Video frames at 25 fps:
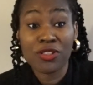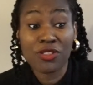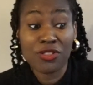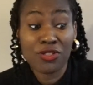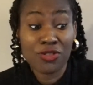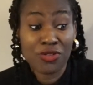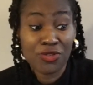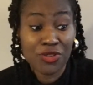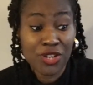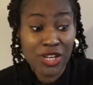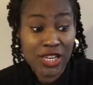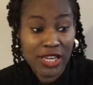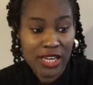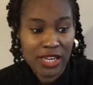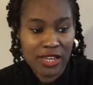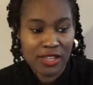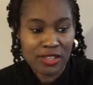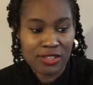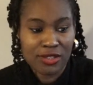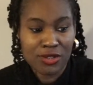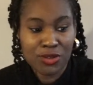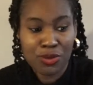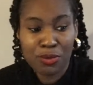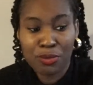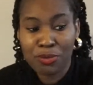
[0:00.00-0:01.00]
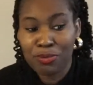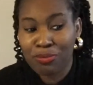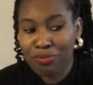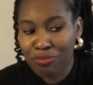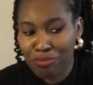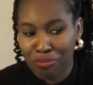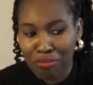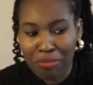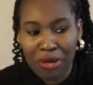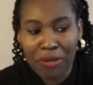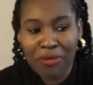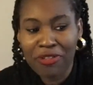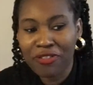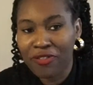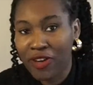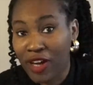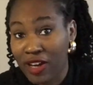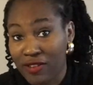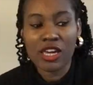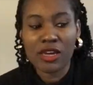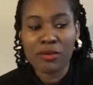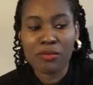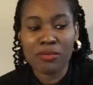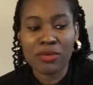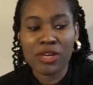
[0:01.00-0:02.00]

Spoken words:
3 years, so maybe 5,